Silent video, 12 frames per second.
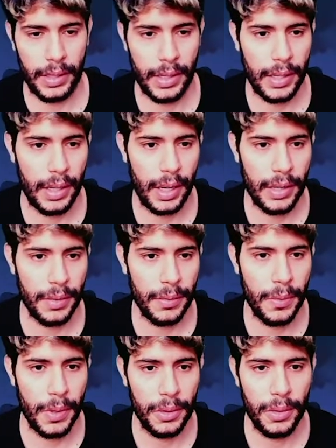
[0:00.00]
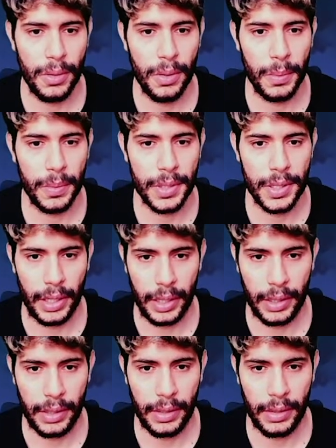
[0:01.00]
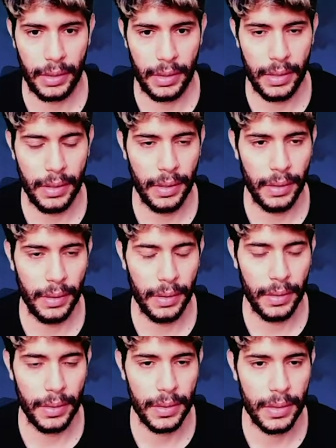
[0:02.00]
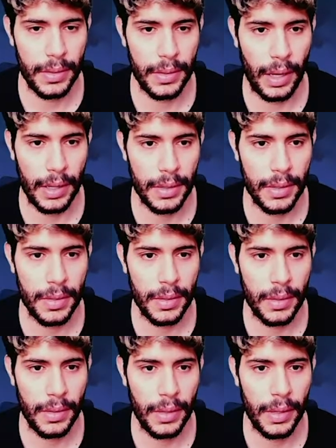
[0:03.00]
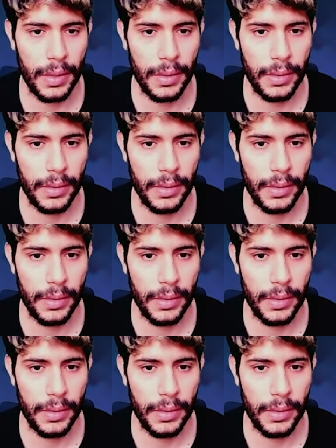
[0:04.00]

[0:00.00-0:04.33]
kind of want to double check the stats here.